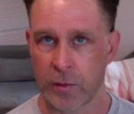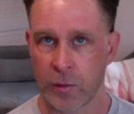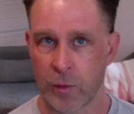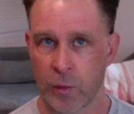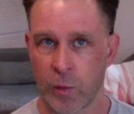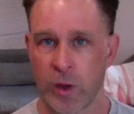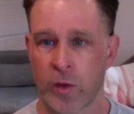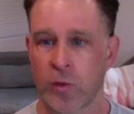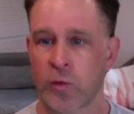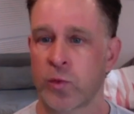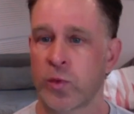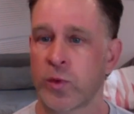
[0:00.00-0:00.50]

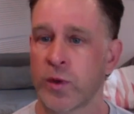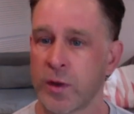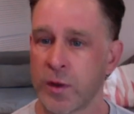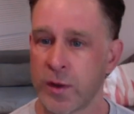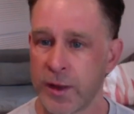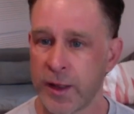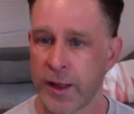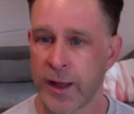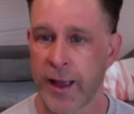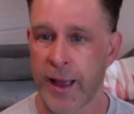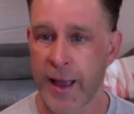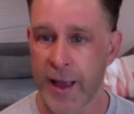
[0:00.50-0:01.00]
what
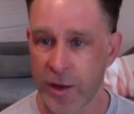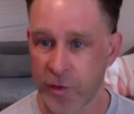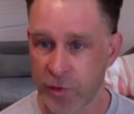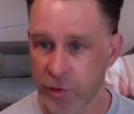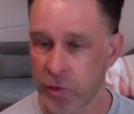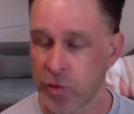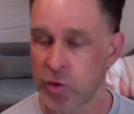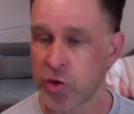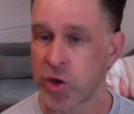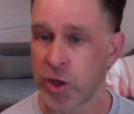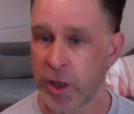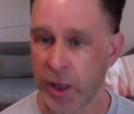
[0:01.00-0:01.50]
really
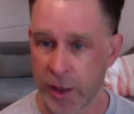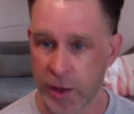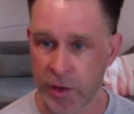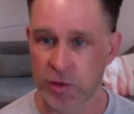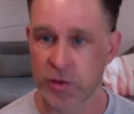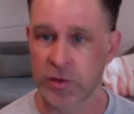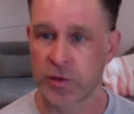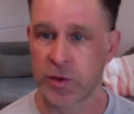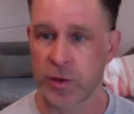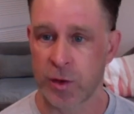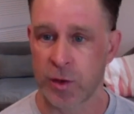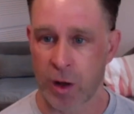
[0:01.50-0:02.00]
hasn't
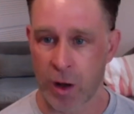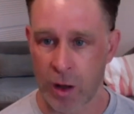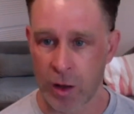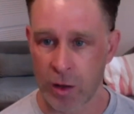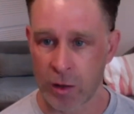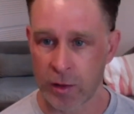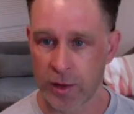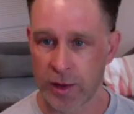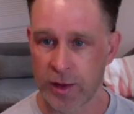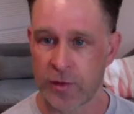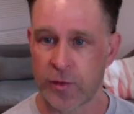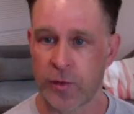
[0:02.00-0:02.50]
changed at
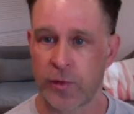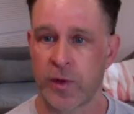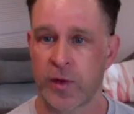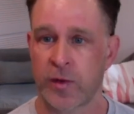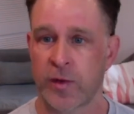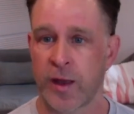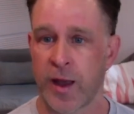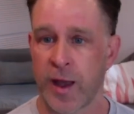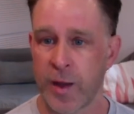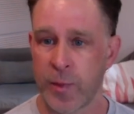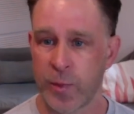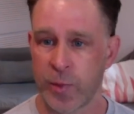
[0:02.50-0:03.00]
all is the
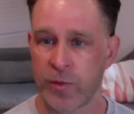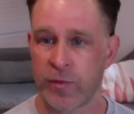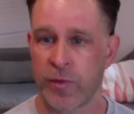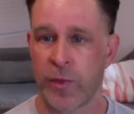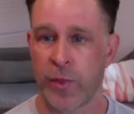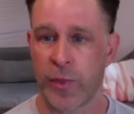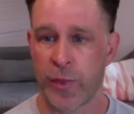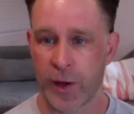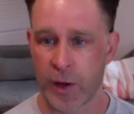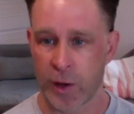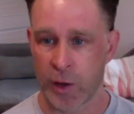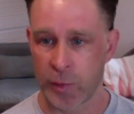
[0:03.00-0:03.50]
type of
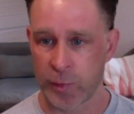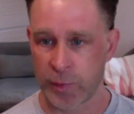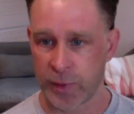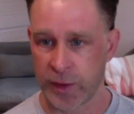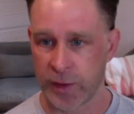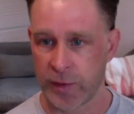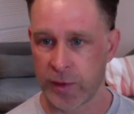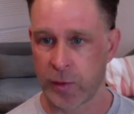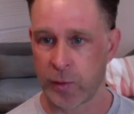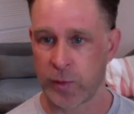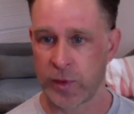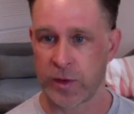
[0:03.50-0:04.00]

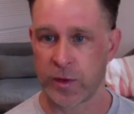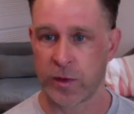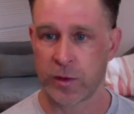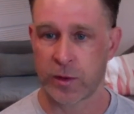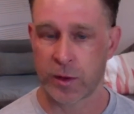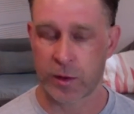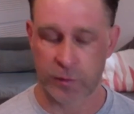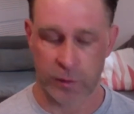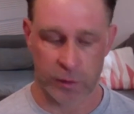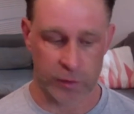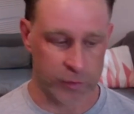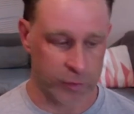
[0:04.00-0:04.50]
therapy that we
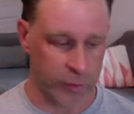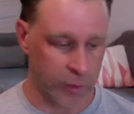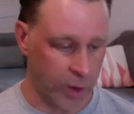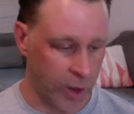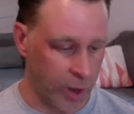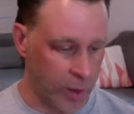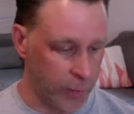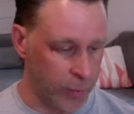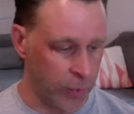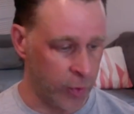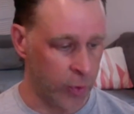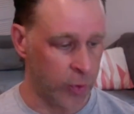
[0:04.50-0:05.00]
deliver. So
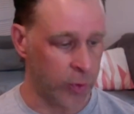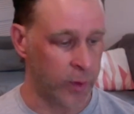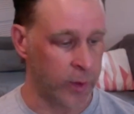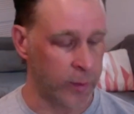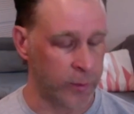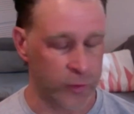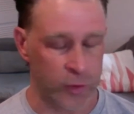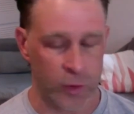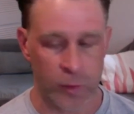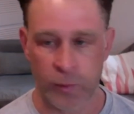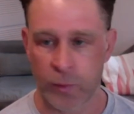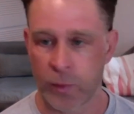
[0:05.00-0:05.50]
our
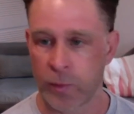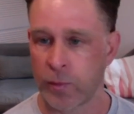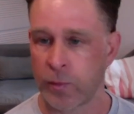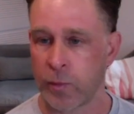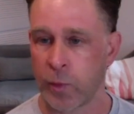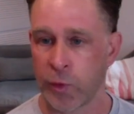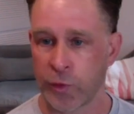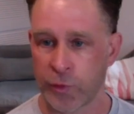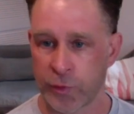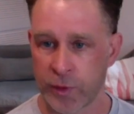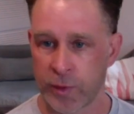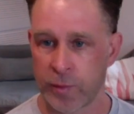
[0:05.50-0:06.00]
programs are
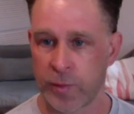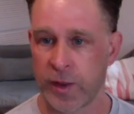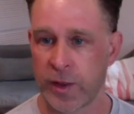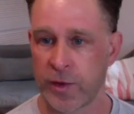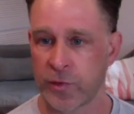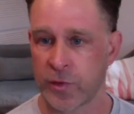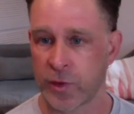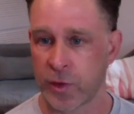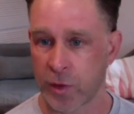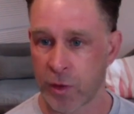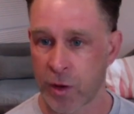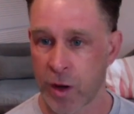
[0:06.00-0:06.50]
mostly
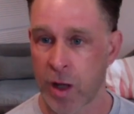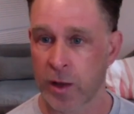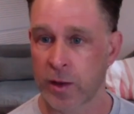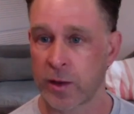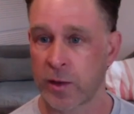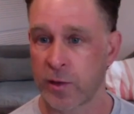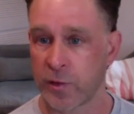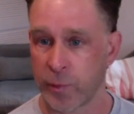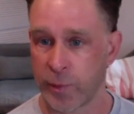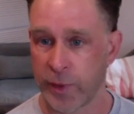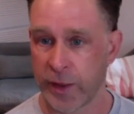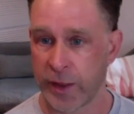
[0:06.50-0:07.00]
based in
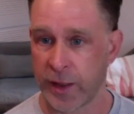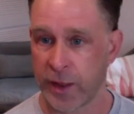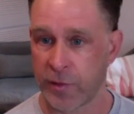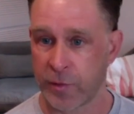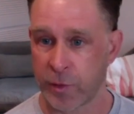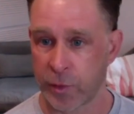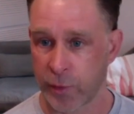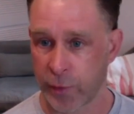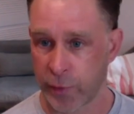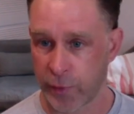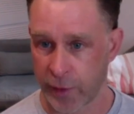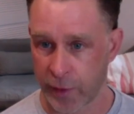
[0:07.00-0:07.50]
cognitive
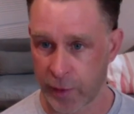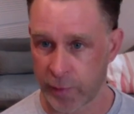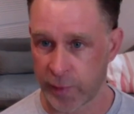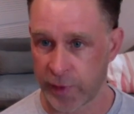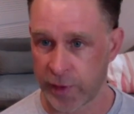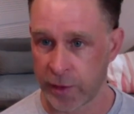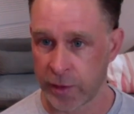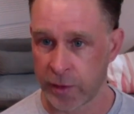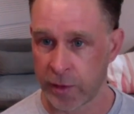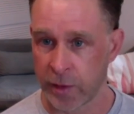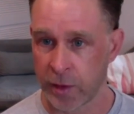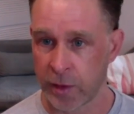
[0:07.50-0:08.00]
behavioral
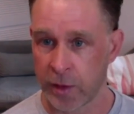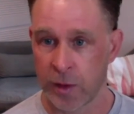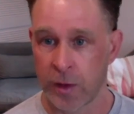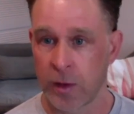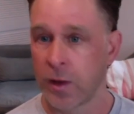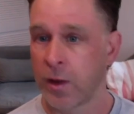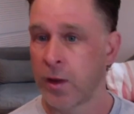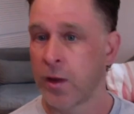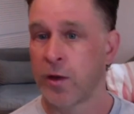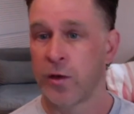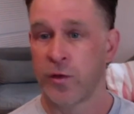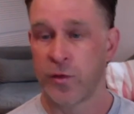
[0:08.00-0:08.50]
therapy,
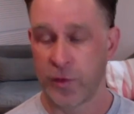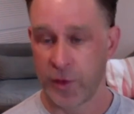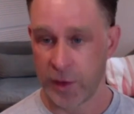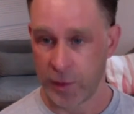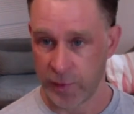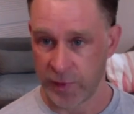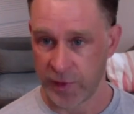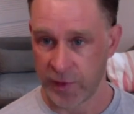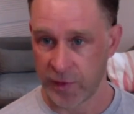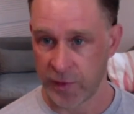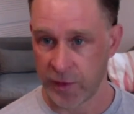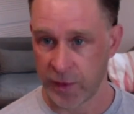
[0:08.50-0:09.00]

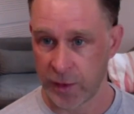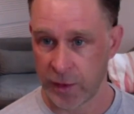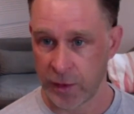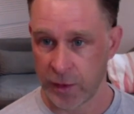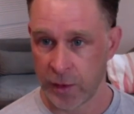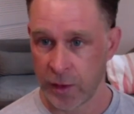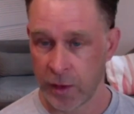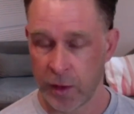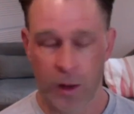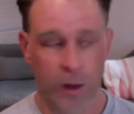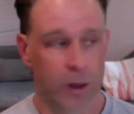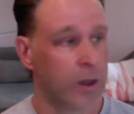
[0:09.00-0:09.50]
CBT.
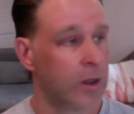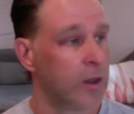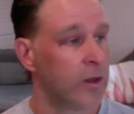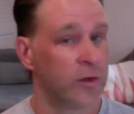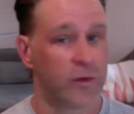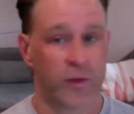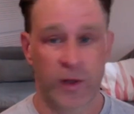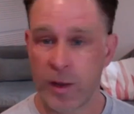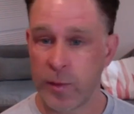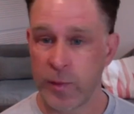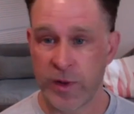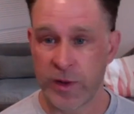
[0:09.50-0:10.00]

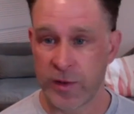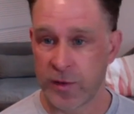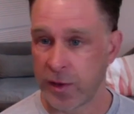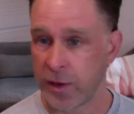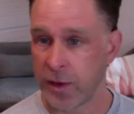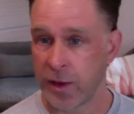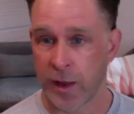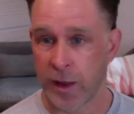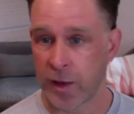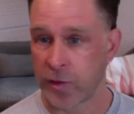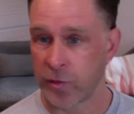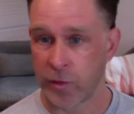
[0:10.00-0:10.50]

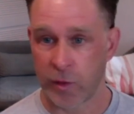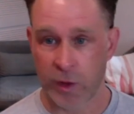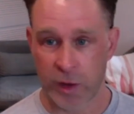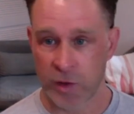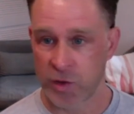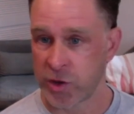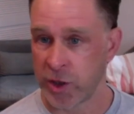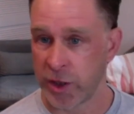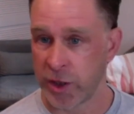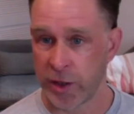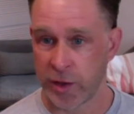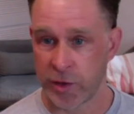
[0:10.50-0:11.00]
CBT has
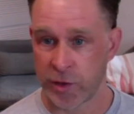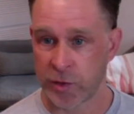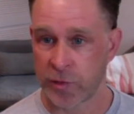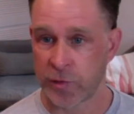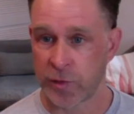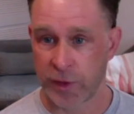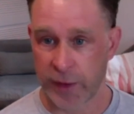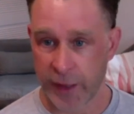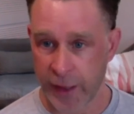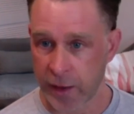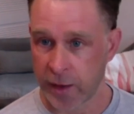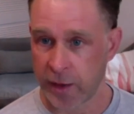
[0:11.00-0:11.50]
not changed
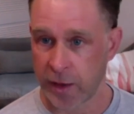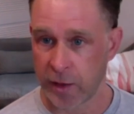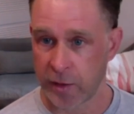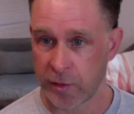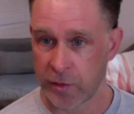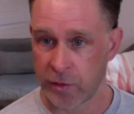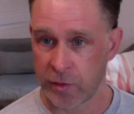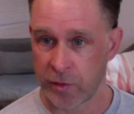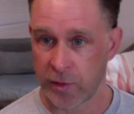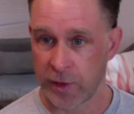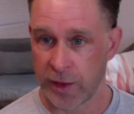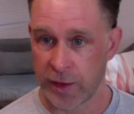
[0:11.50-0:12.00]
for
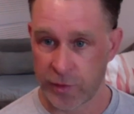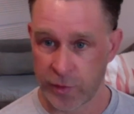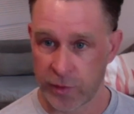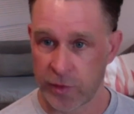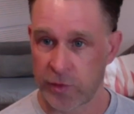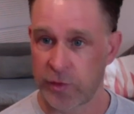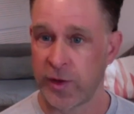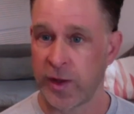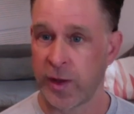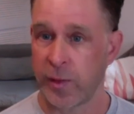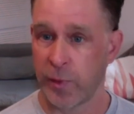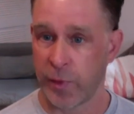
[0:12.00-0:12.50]
decades. It's
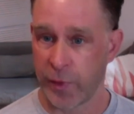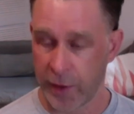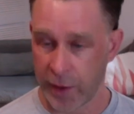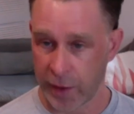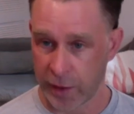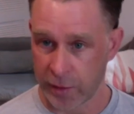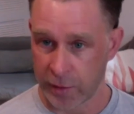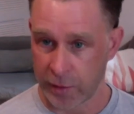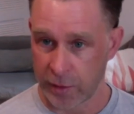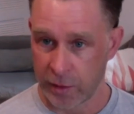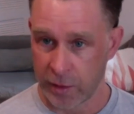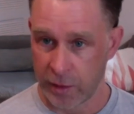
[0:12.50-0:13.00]
the same
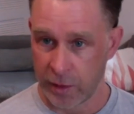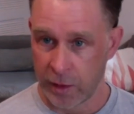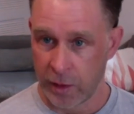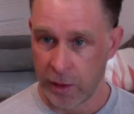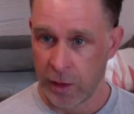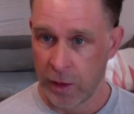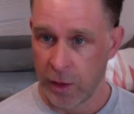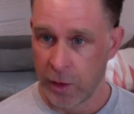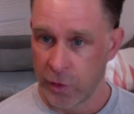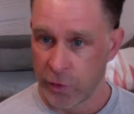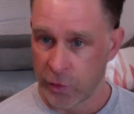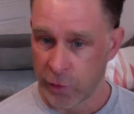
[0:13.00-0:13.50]
thing.
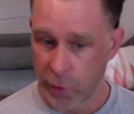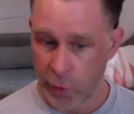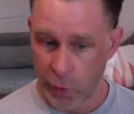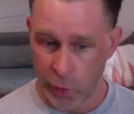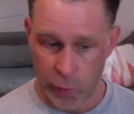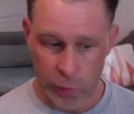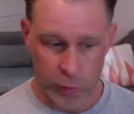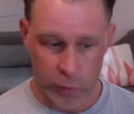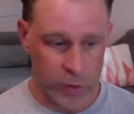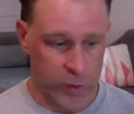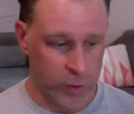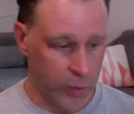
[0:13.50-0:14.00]

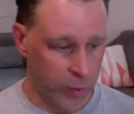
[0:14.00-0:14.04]
So,